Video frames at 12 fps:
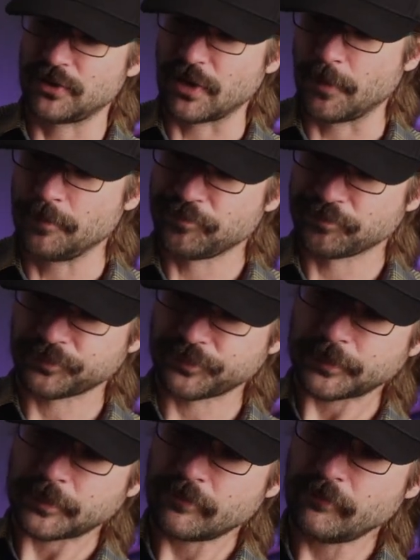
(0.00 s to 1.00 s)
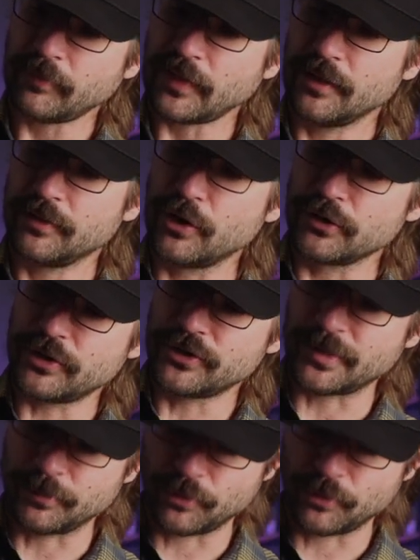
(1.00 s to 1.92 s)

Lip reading: So those are some